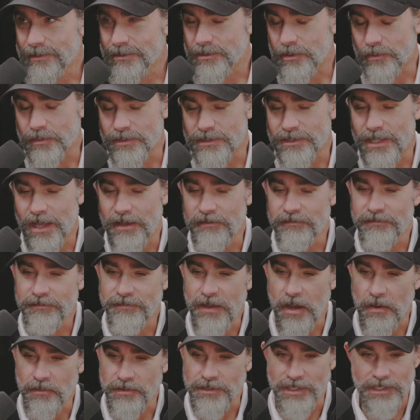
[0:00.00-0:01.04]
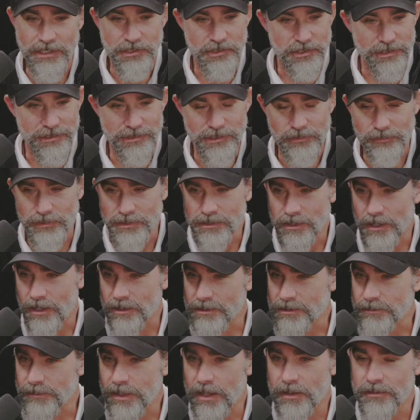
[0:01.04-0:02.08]
So it's that foundation that we
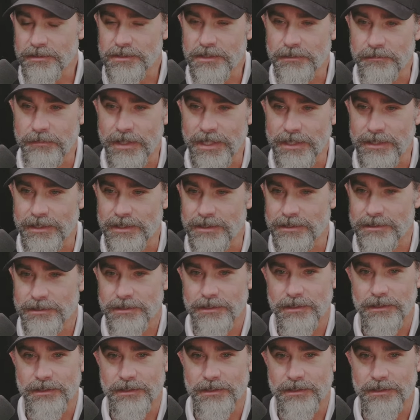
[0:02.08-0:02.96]
talked about to make this